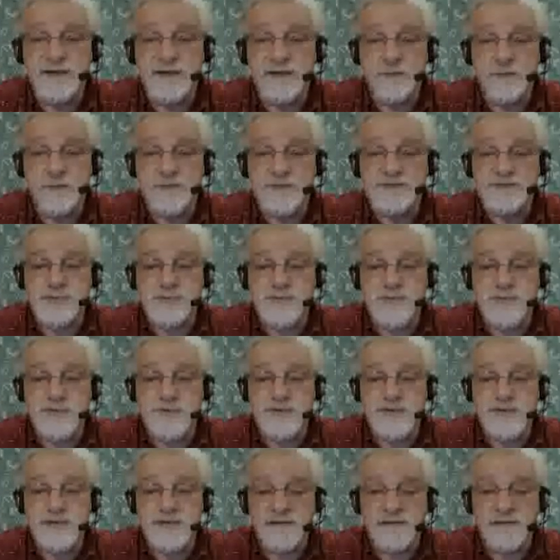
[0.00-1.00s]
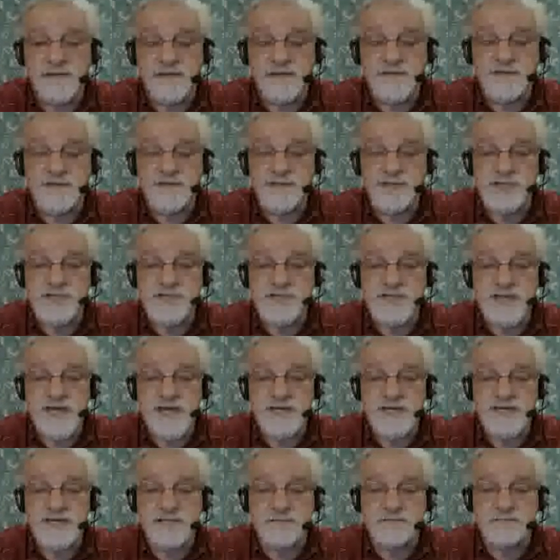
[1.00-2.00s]
which will then look just
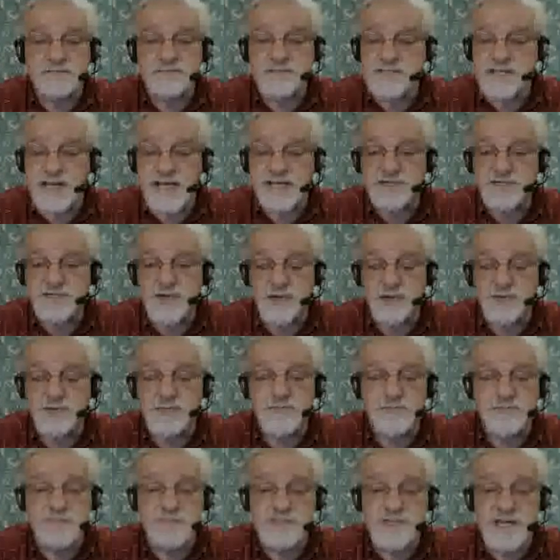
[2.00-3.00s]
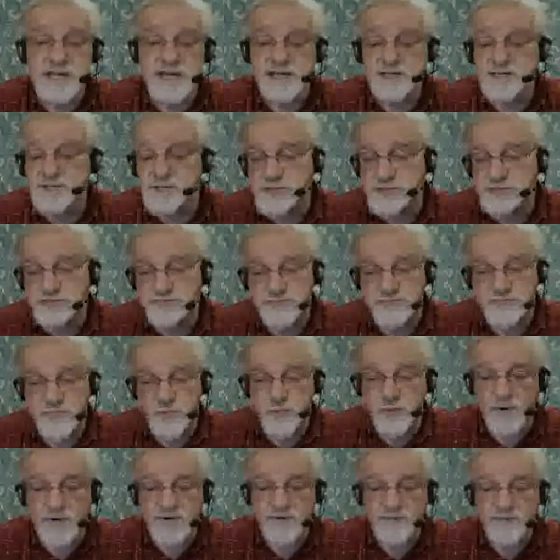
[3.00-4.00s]
like slash home slash
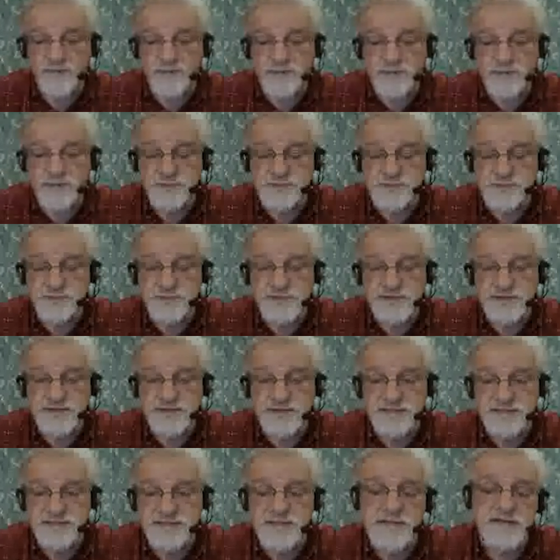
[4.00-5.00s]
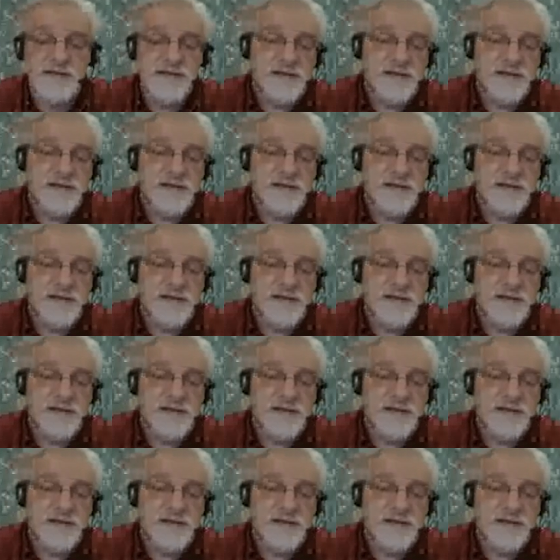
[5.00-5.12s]
whatever user it is,